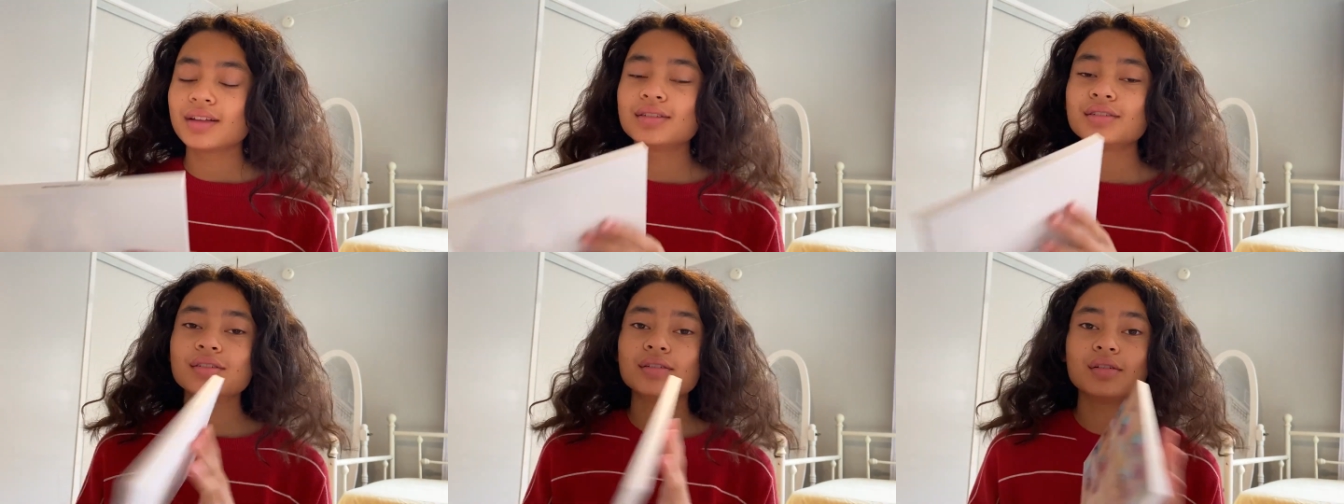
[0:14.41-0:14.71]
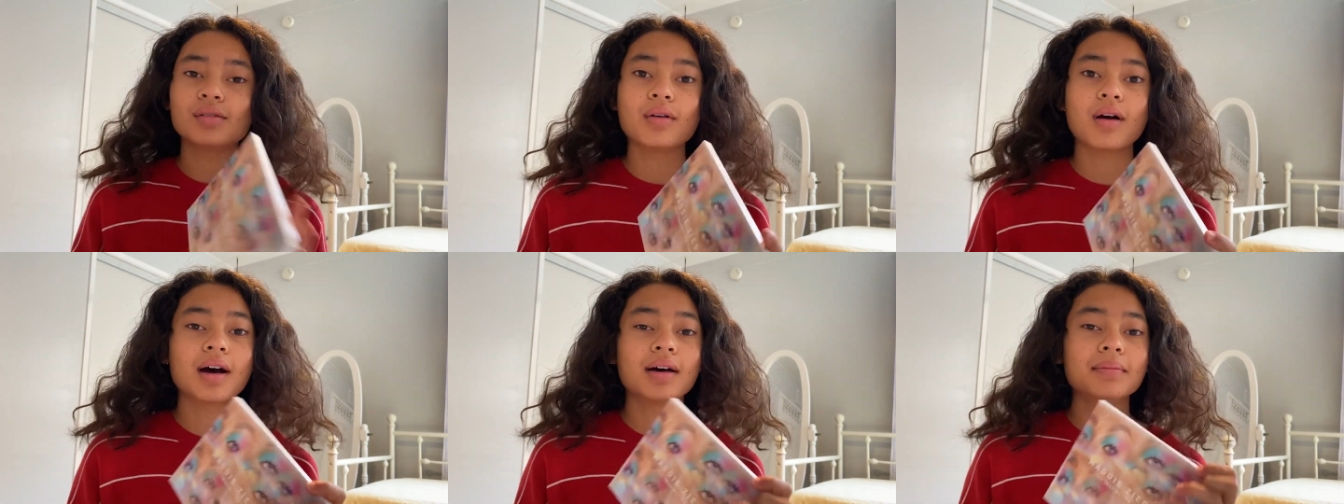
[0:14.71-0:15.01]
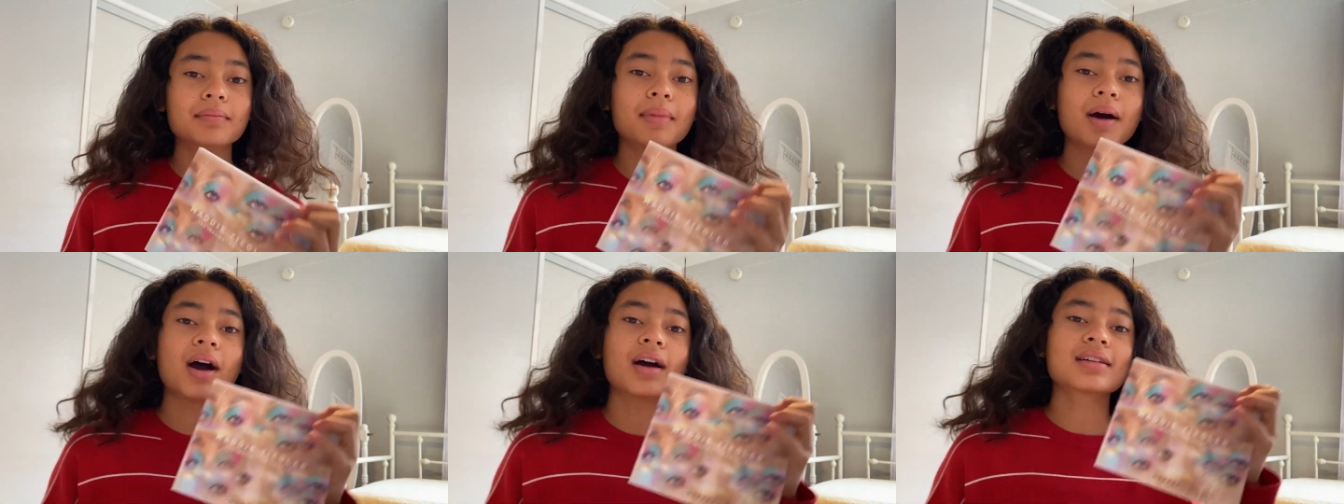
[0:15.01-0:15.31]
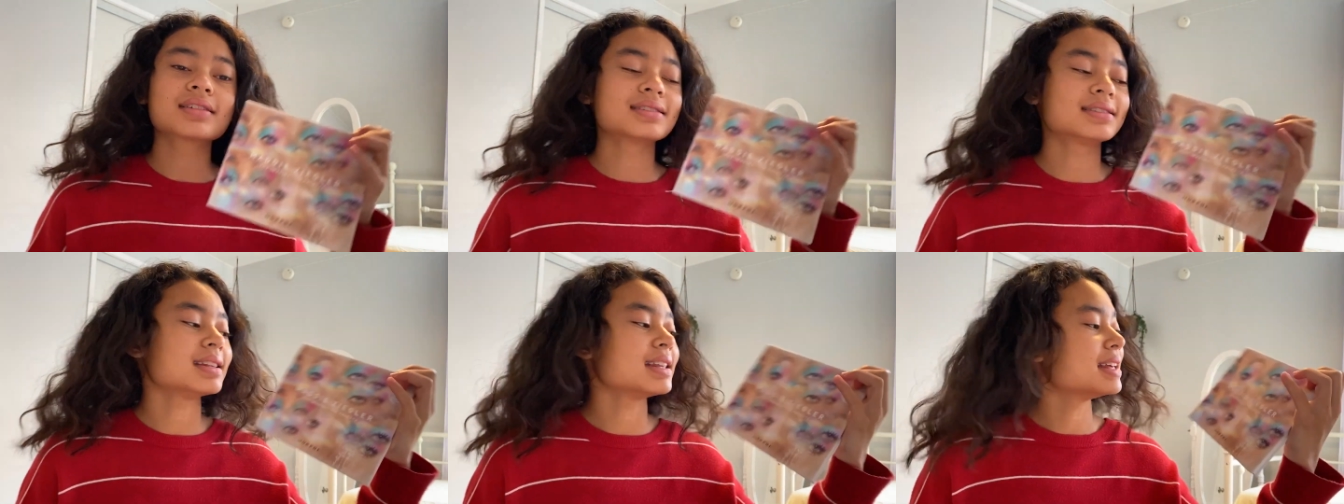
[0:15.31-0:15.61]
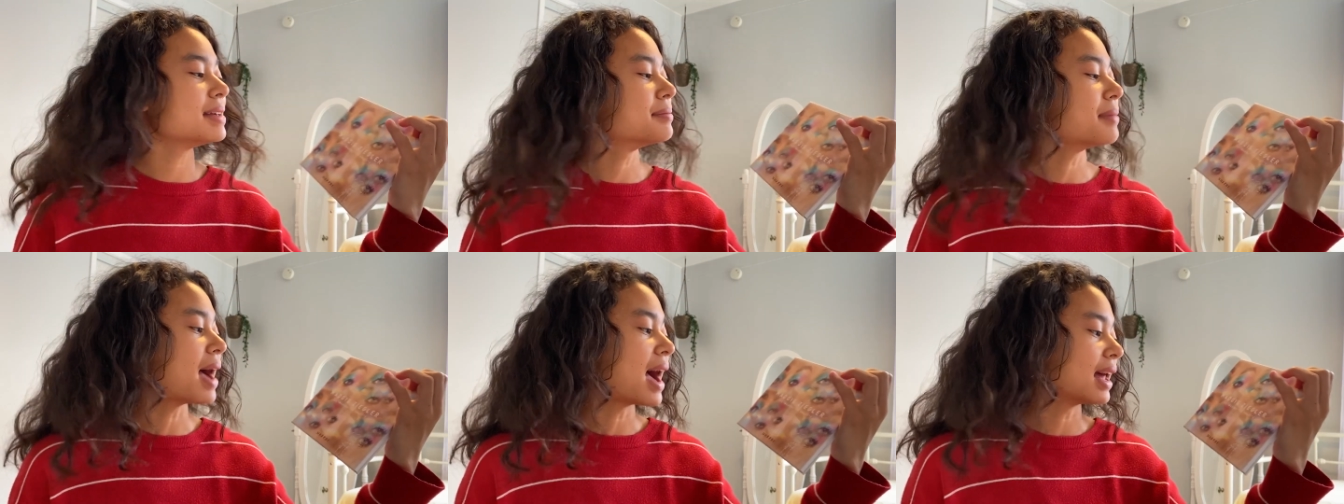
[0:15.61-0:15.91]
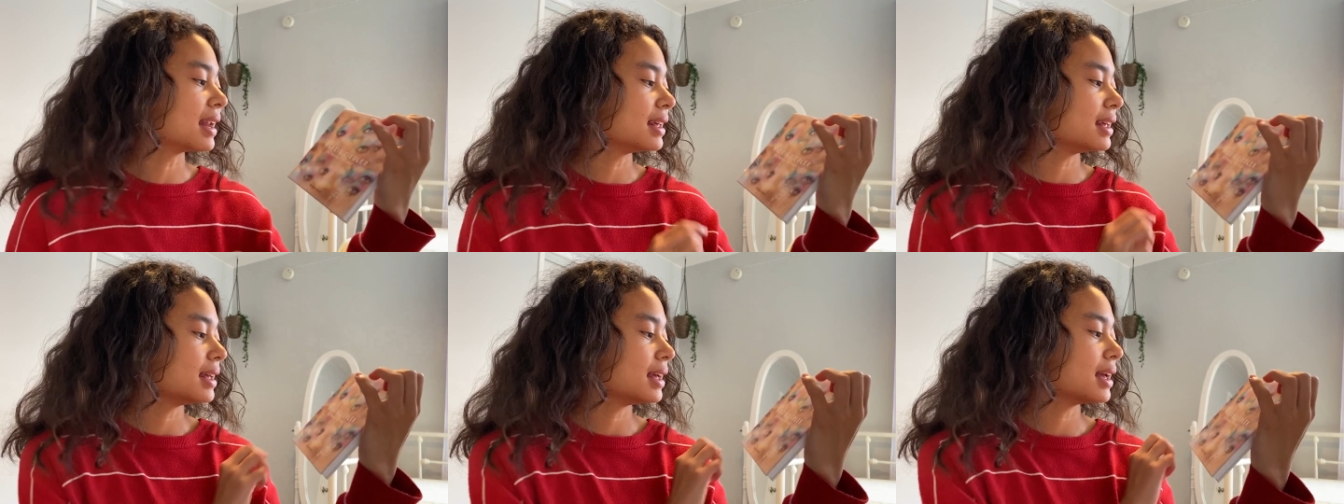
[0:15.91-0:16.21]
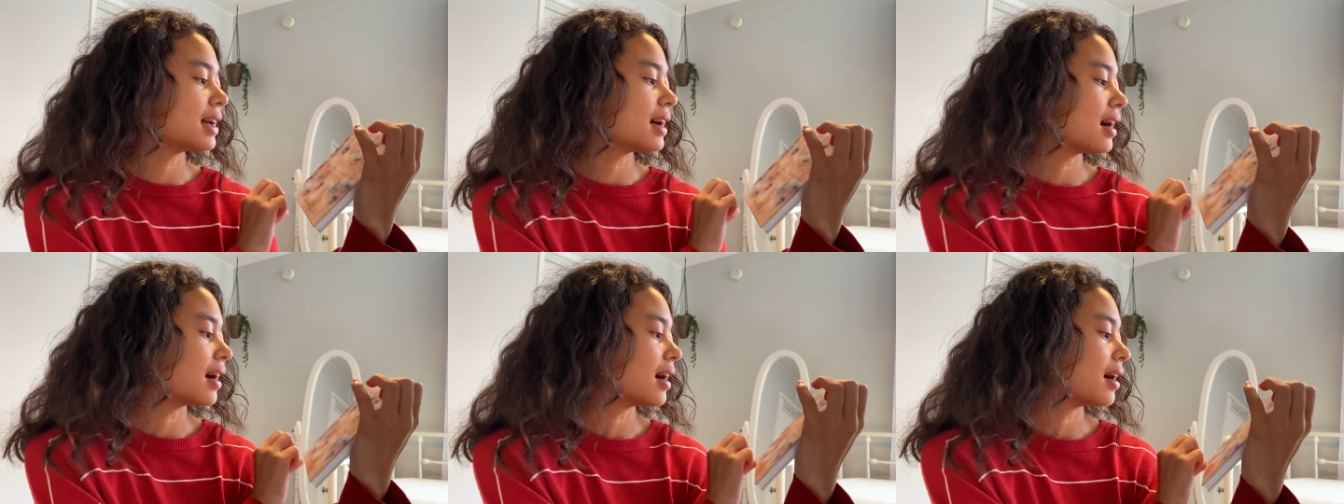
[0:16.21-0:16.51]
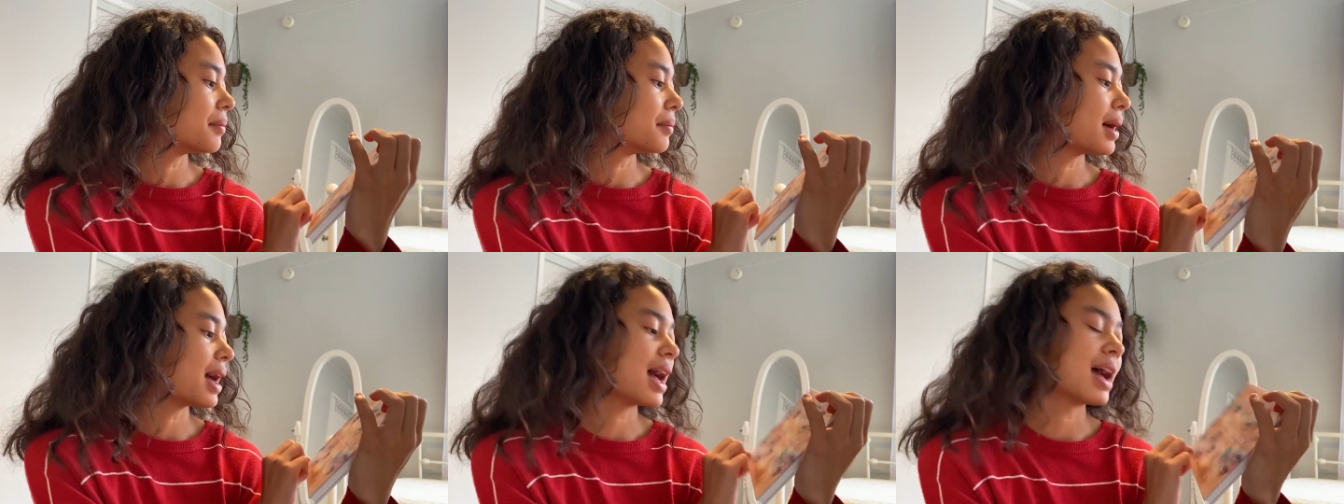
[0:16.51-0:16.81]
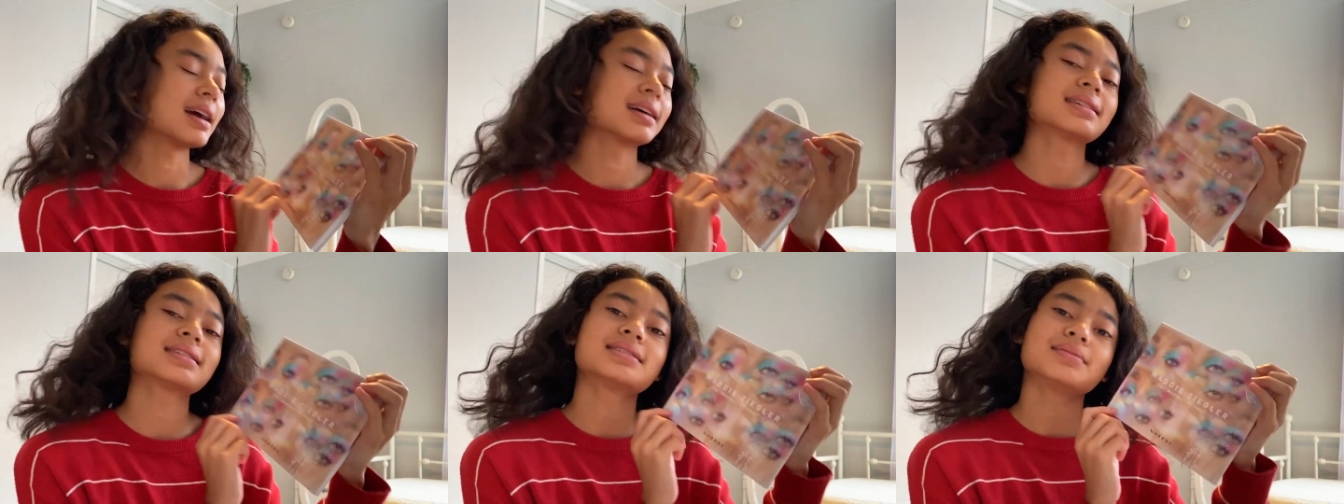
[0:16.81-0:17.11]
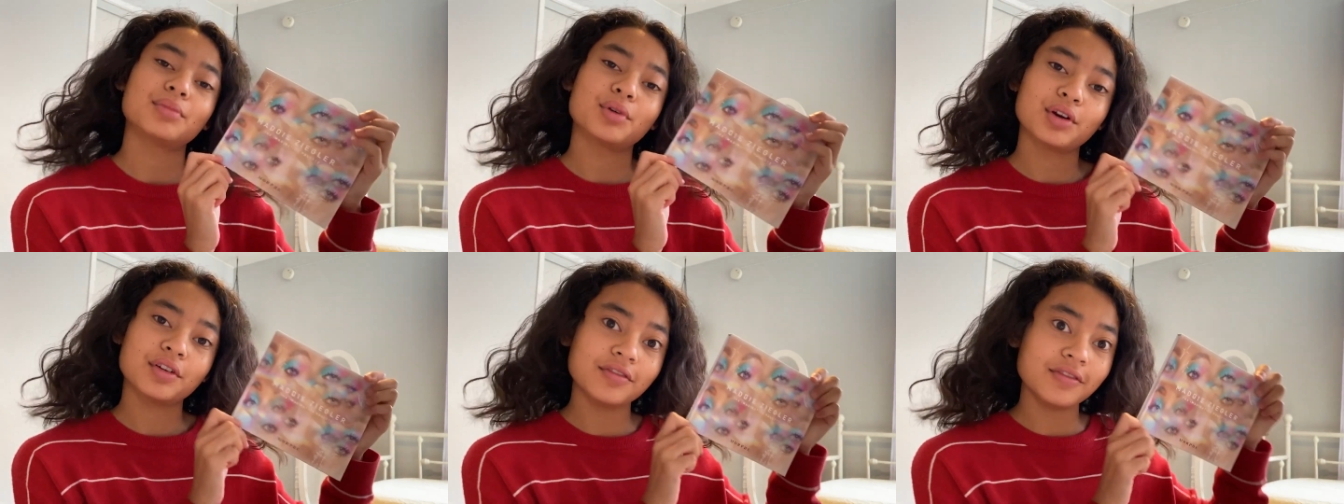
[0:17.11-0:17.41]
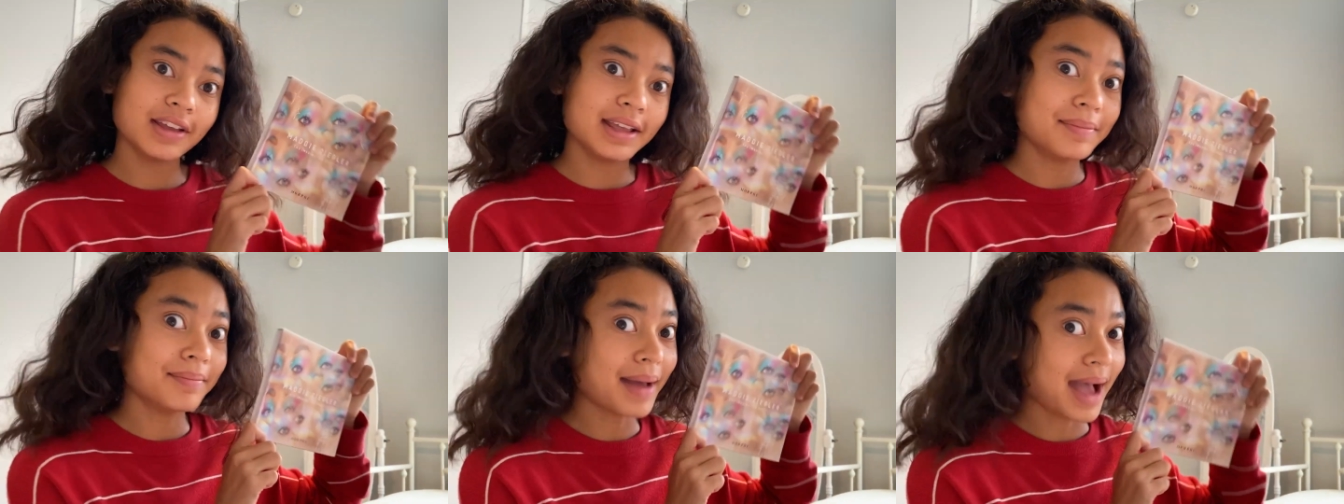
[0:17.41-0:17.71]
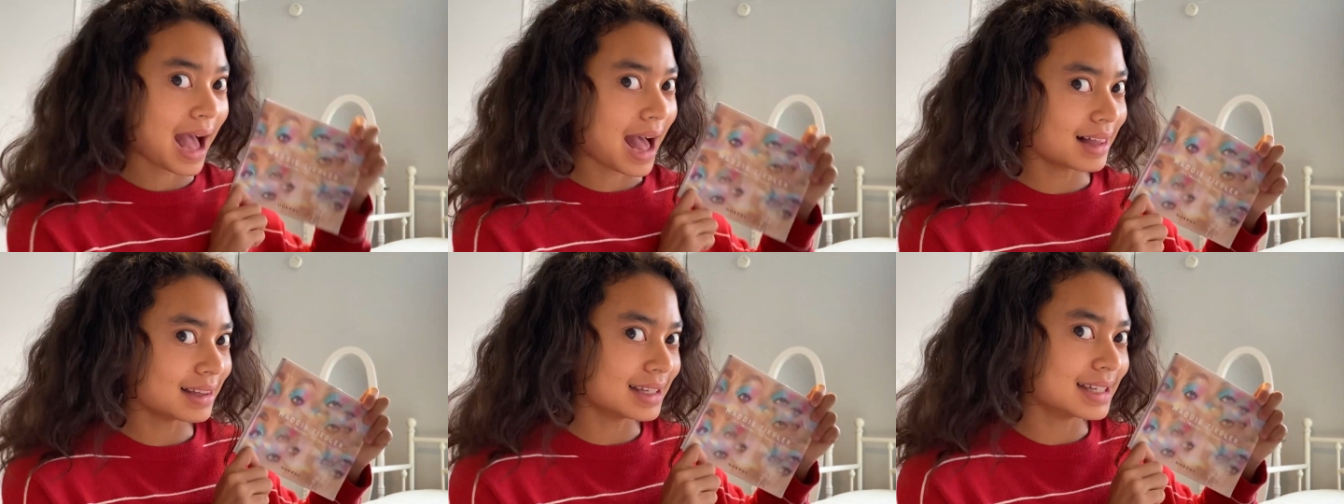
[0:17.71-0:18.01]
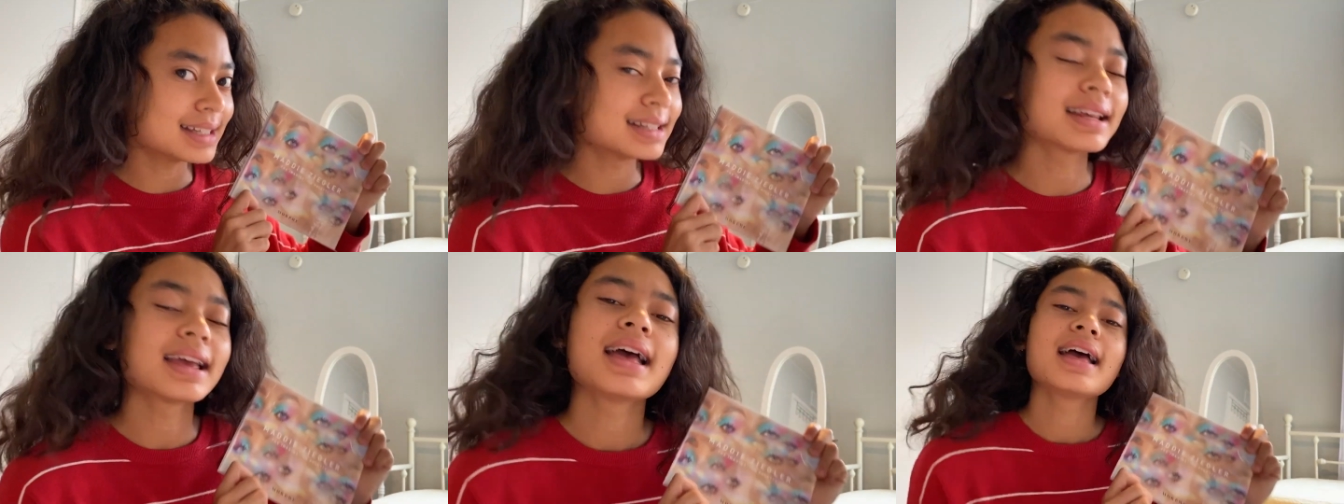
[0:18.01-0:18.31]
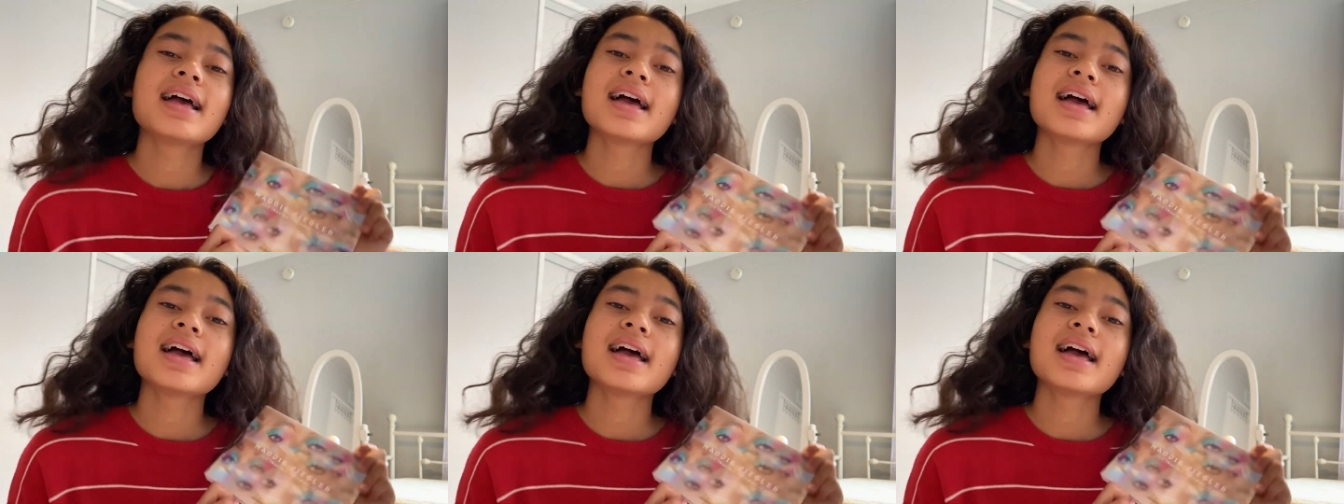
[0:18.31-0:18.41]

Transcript: to unbox the Maddie X Morphe palette,